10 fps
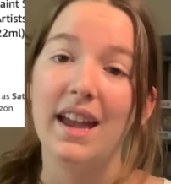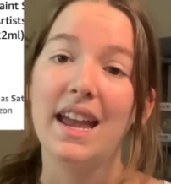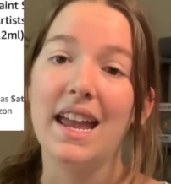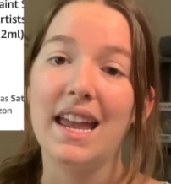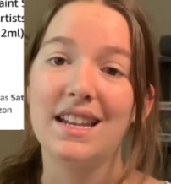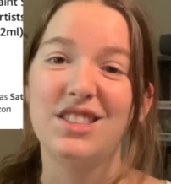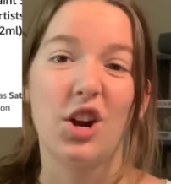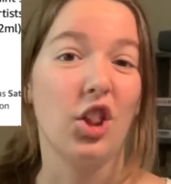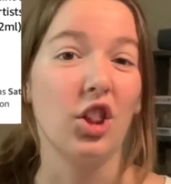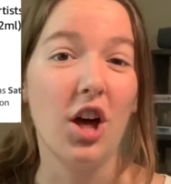and
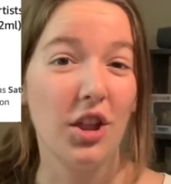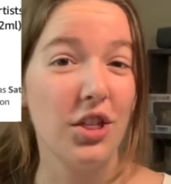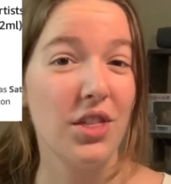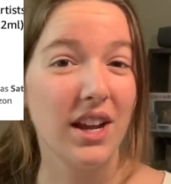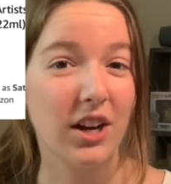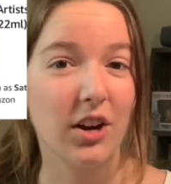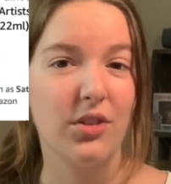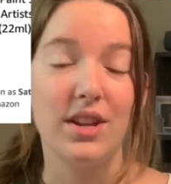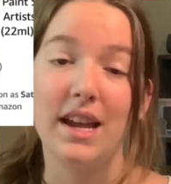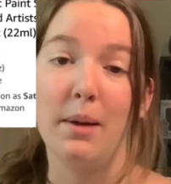they're a lot thicker
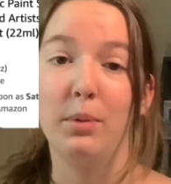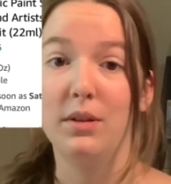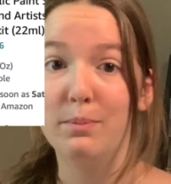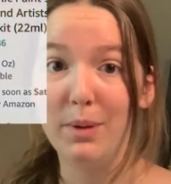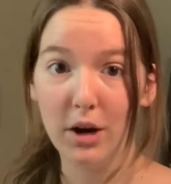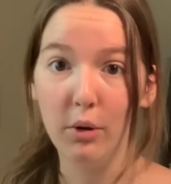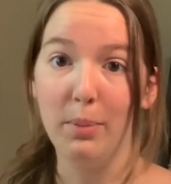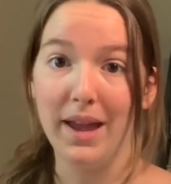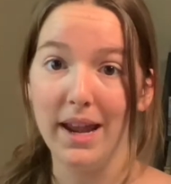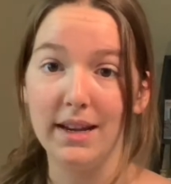than Apple and Barrel
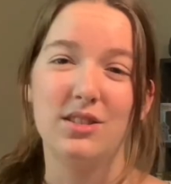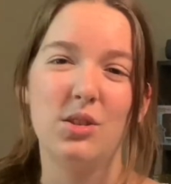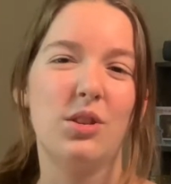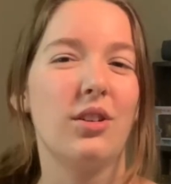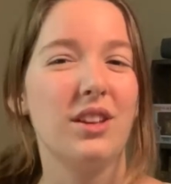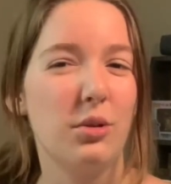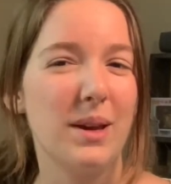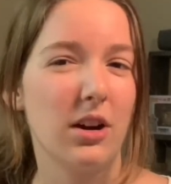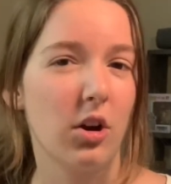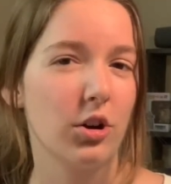paint, so they're a little
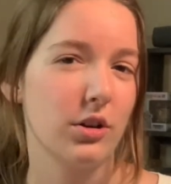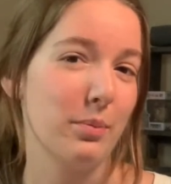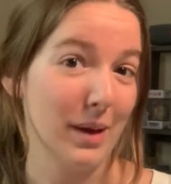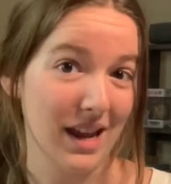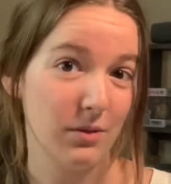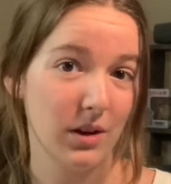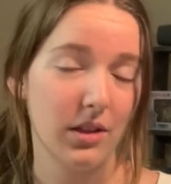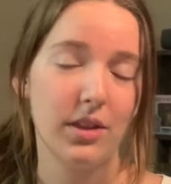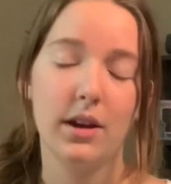bit harder to paint with.